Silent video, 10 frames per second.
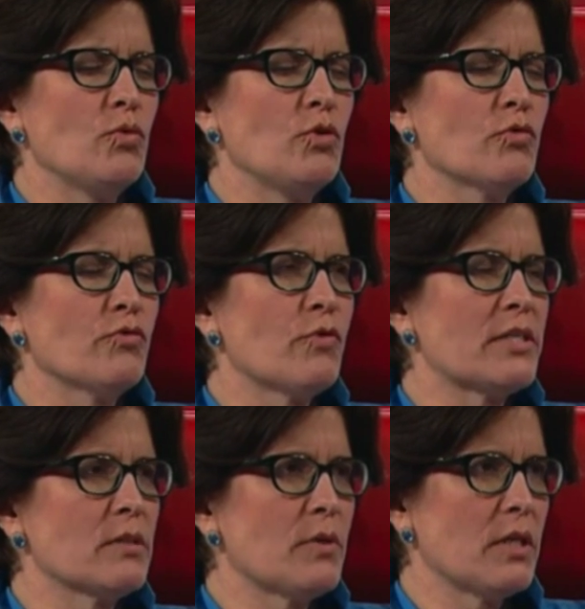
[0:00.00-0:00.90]
you're
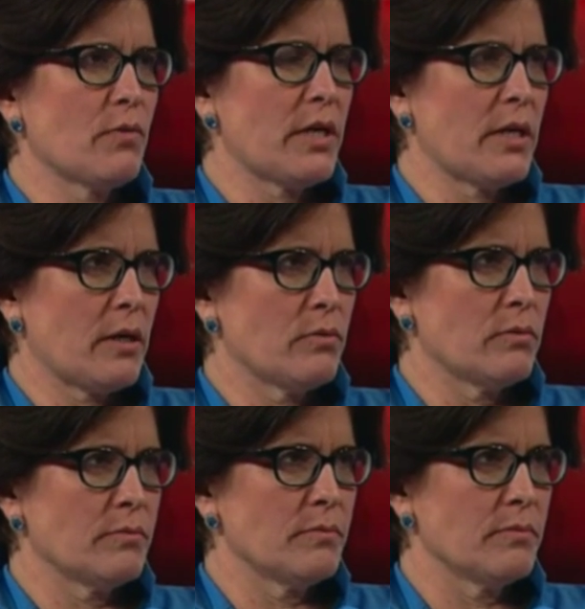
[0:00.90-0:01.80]
raising money right now.
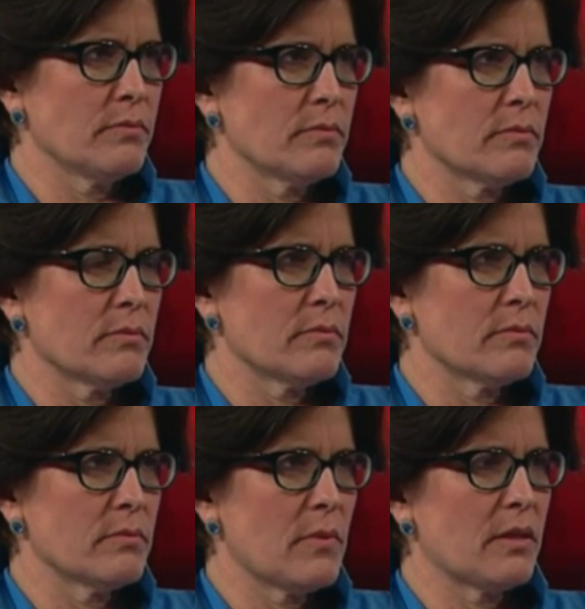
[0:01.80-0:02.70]

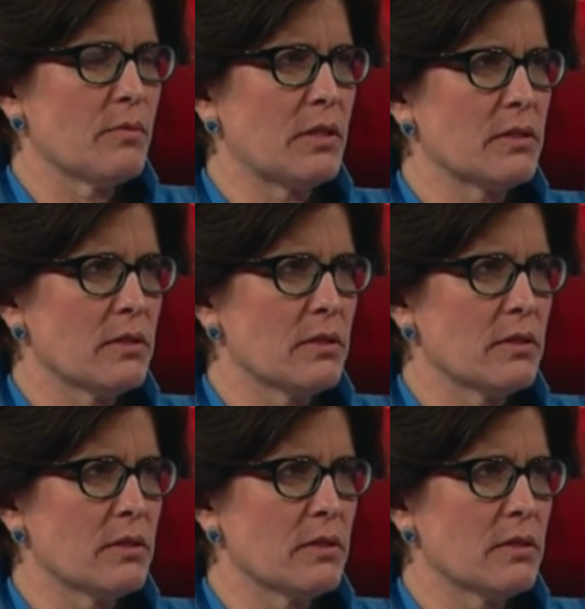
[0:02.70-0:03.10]
Not the biggest